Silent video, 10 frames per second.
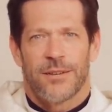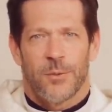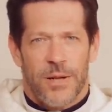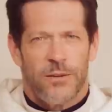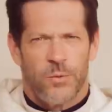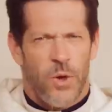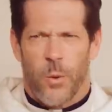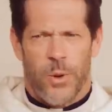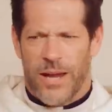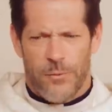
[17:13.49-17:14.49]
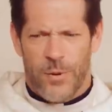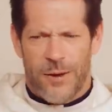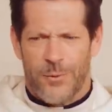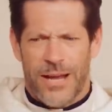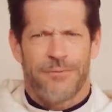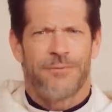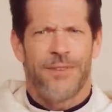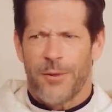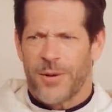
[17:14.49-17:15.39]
So we know we can have faith,